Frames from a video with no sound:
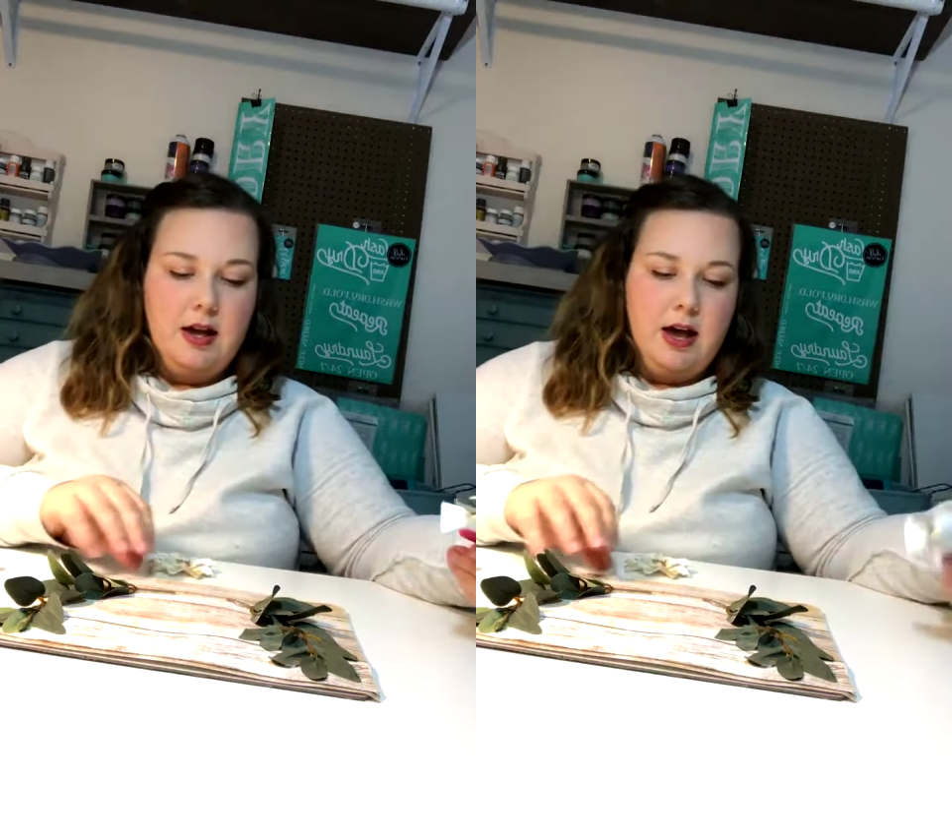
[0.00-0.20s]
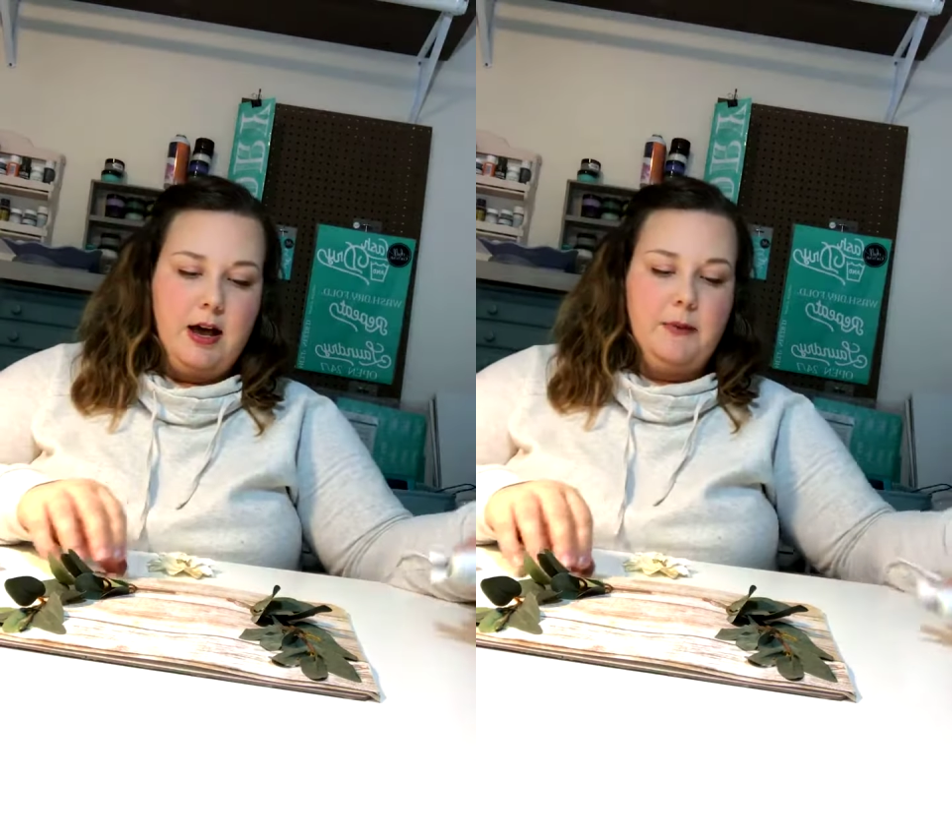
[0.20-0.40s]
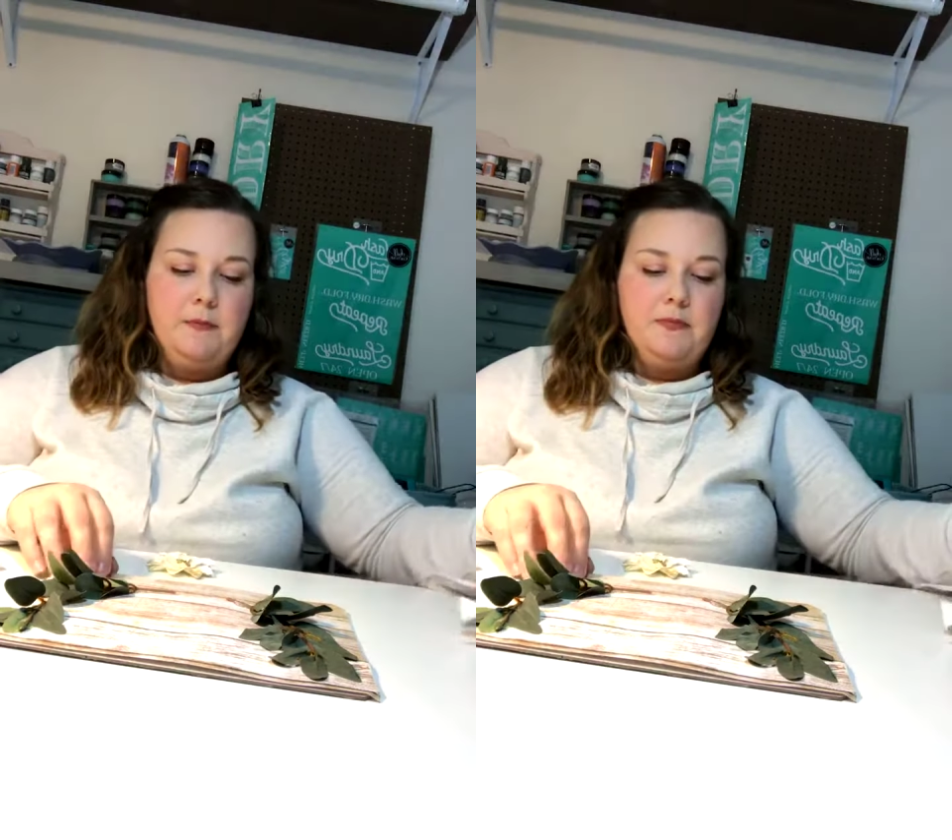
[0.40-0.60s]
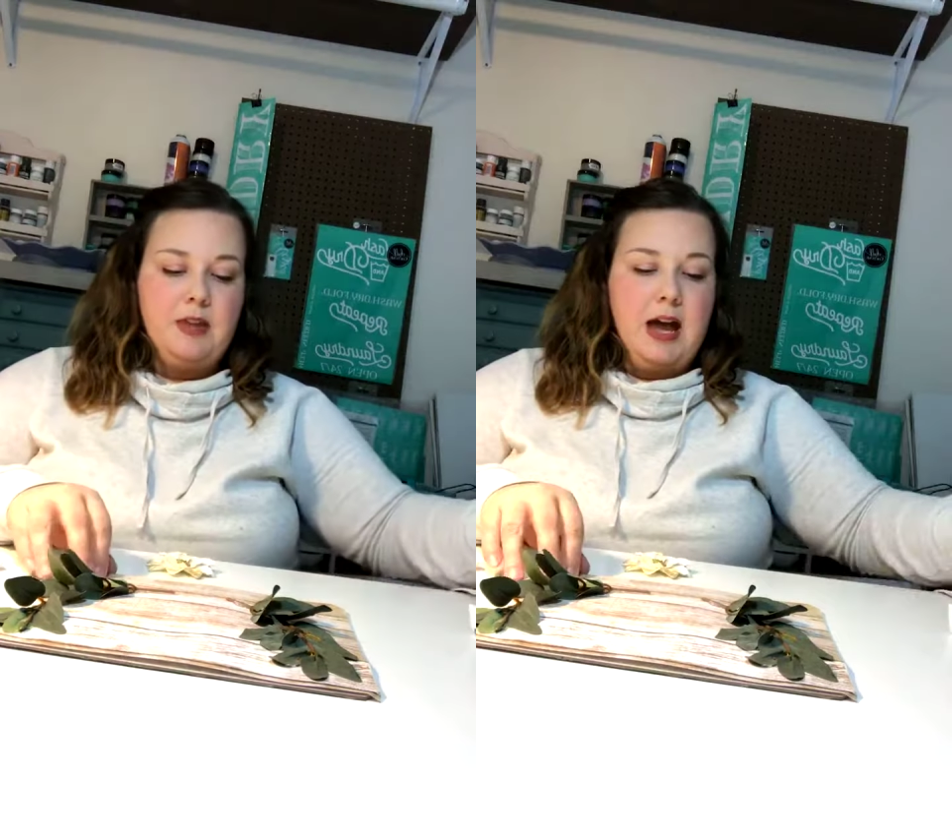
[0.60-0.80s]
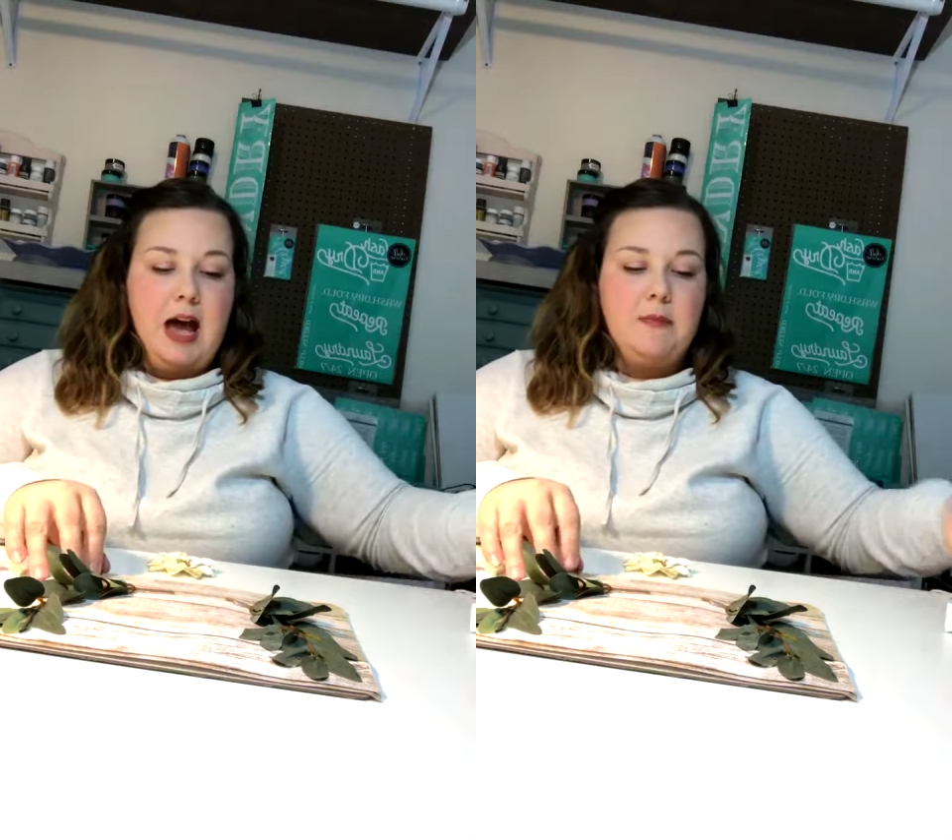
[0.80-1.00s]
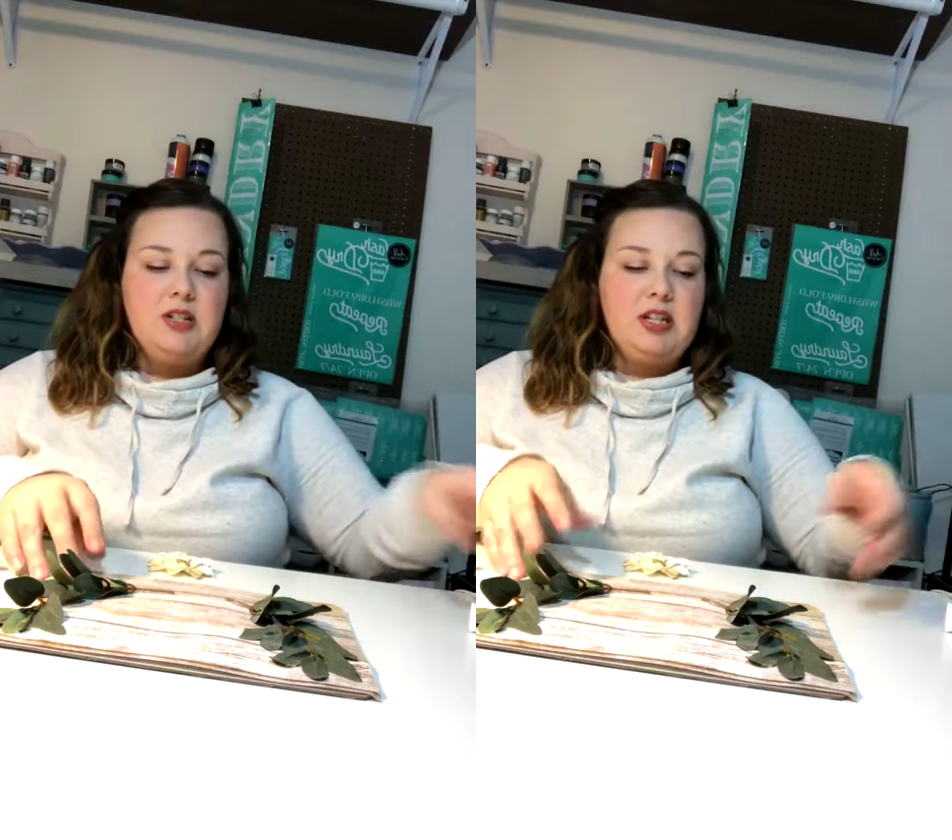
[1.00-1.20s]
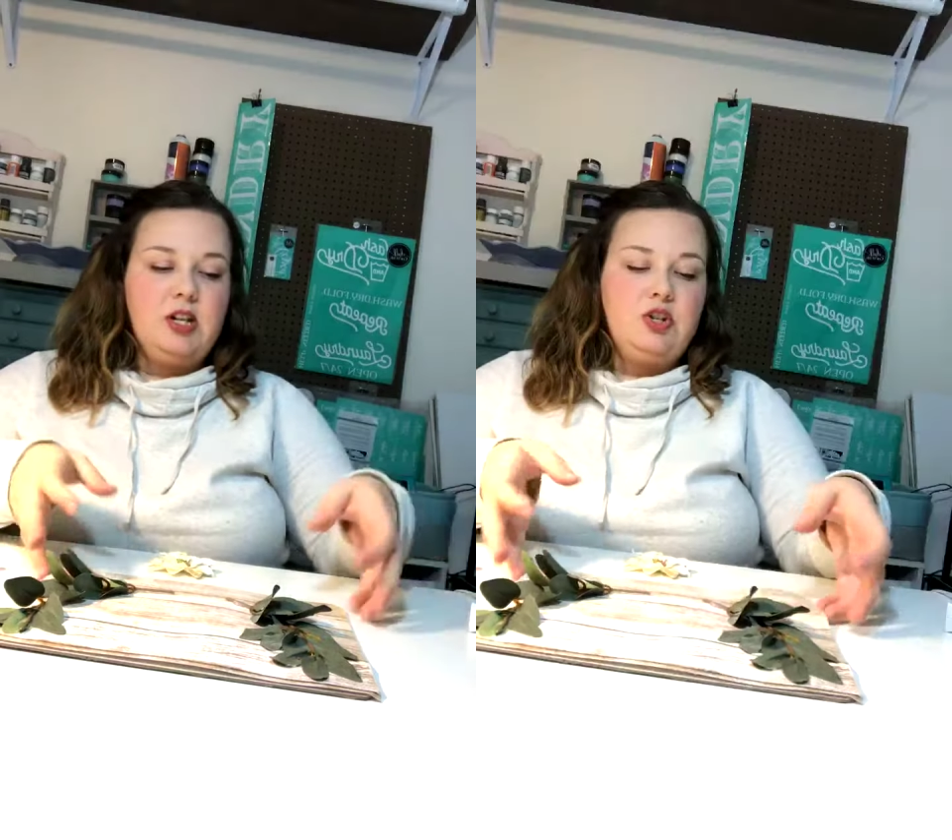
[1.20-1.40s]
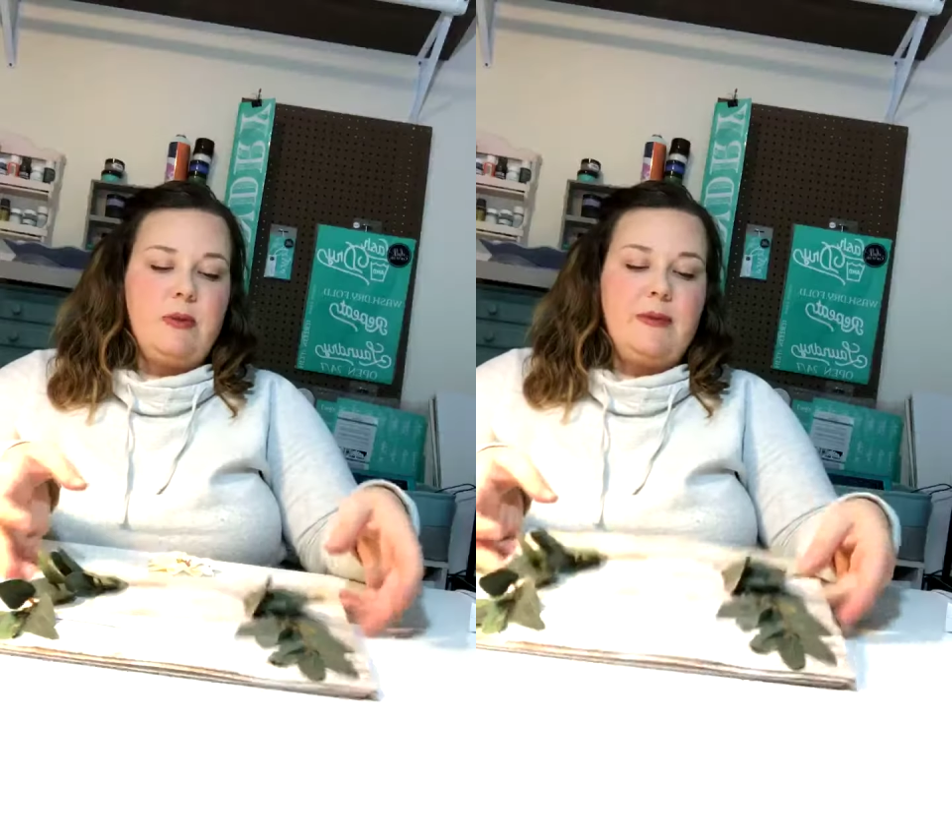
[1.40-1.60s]
I'm just
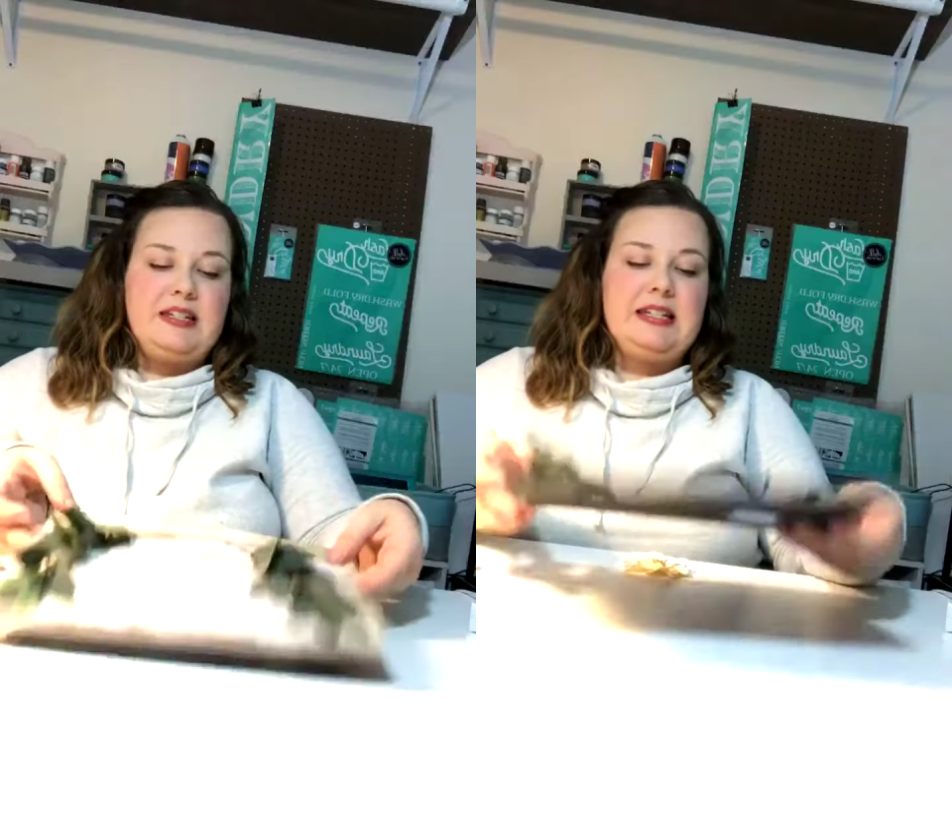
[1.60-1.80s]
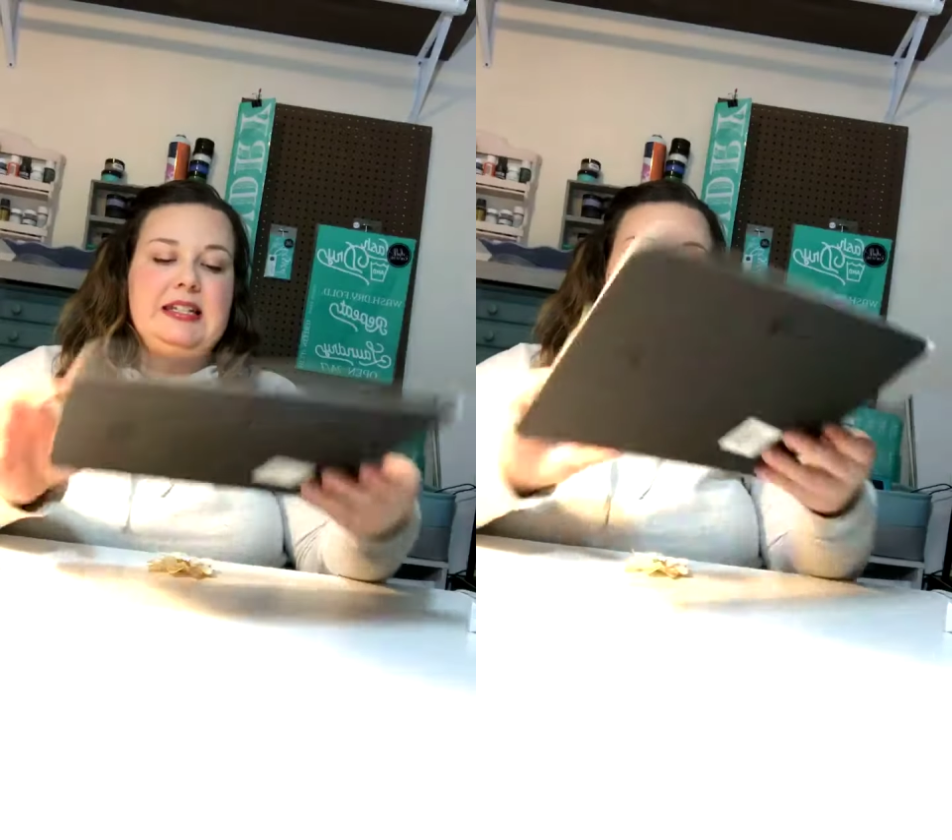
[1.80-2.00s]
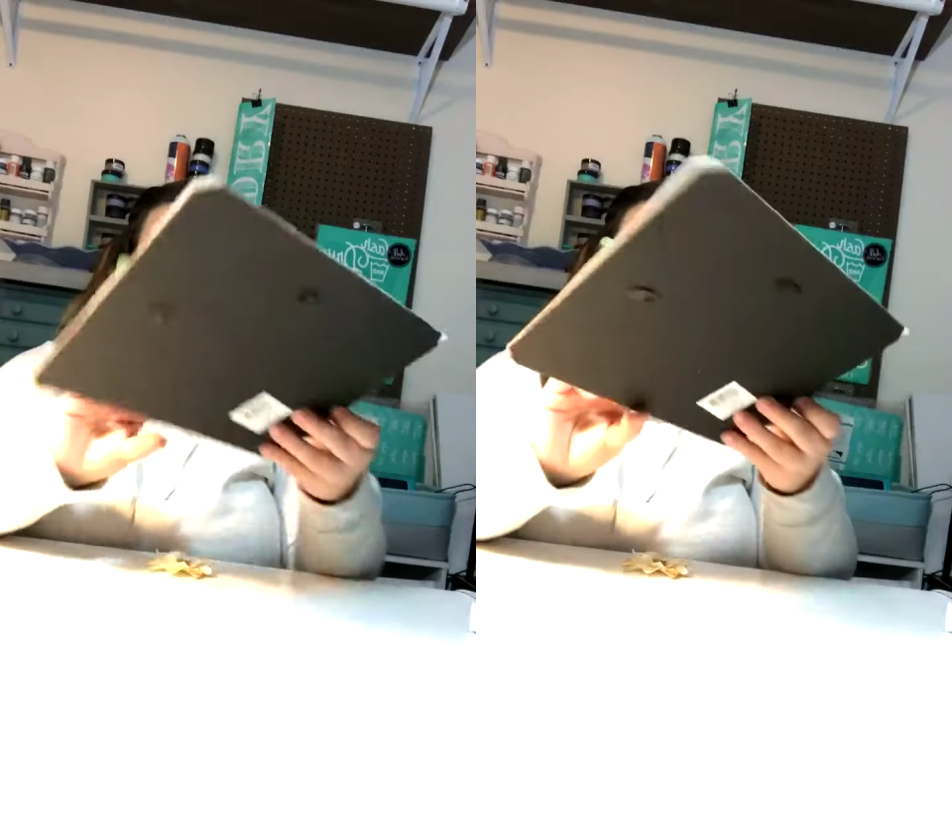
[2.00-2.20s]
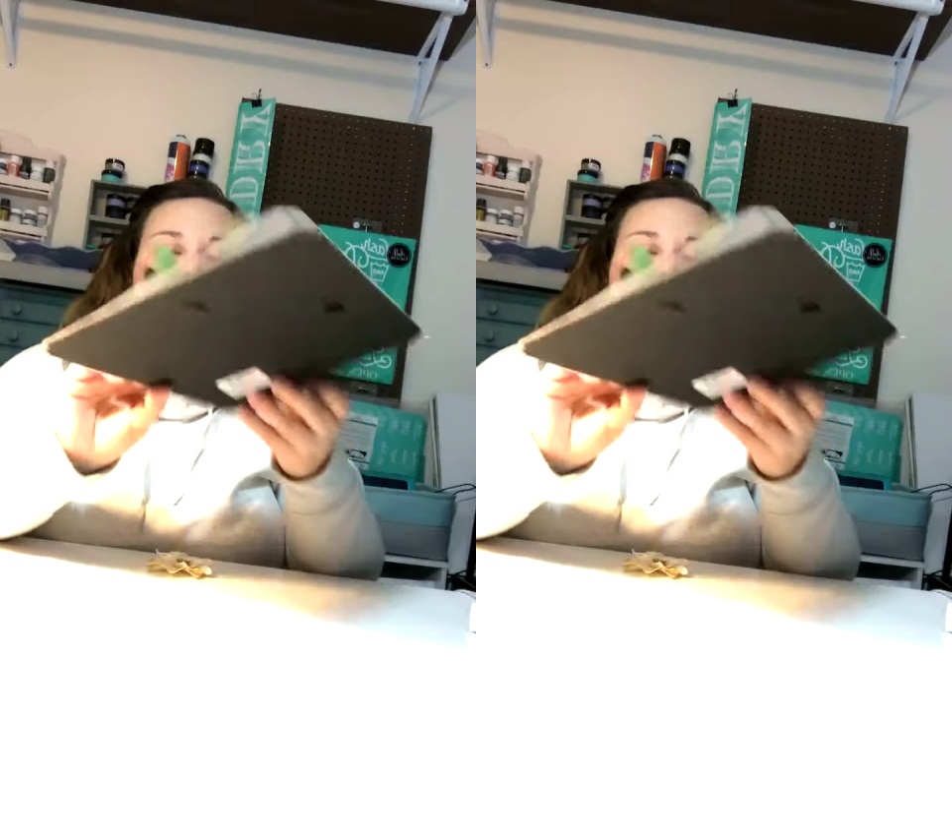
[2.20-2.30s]
going to do my best to center